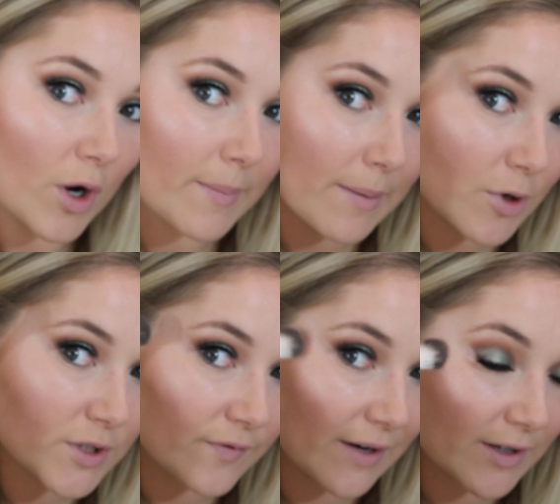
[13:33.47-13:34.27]
my
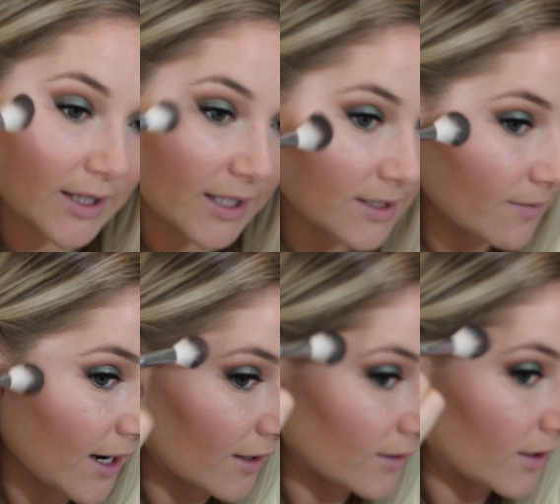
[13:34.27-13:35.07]
most favorite things
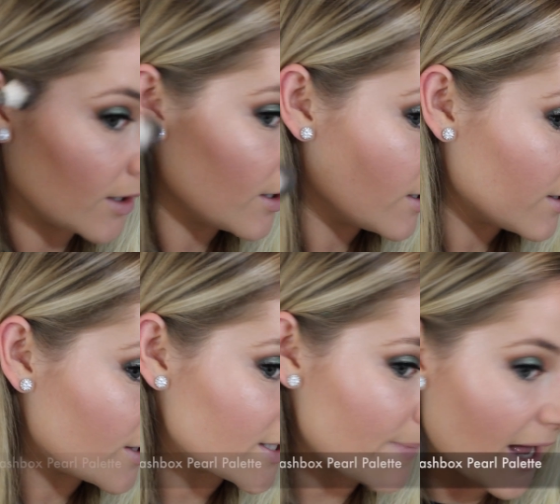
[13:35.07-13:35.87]
about
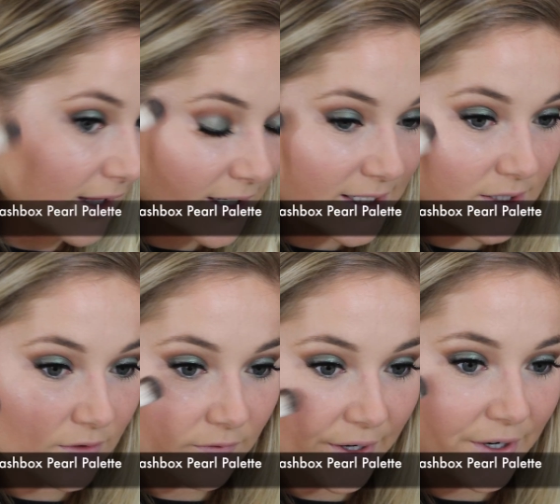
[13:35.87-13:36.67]
this palette is they're
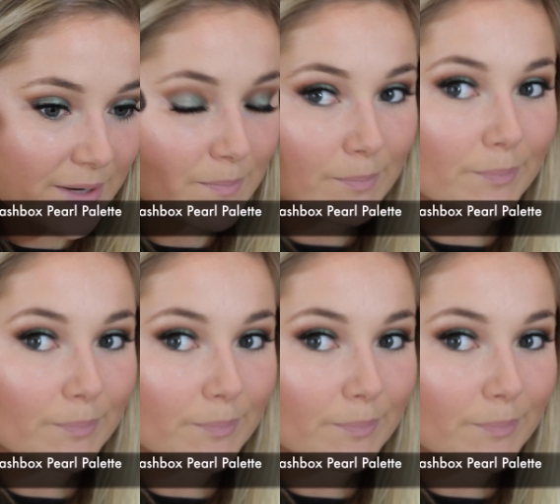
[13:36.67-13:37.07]
very